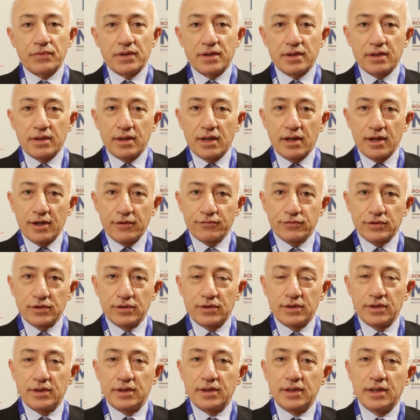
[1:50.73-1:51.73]
after
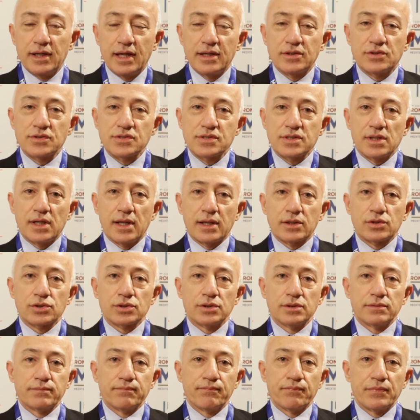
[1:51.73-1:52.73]
the latest
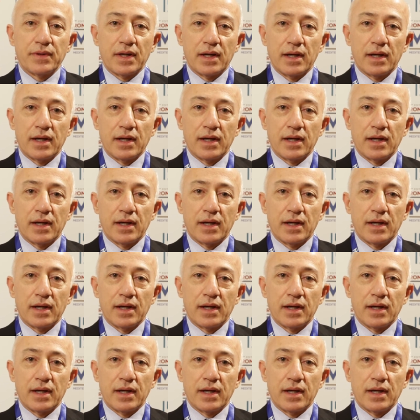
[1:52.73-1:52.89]
election,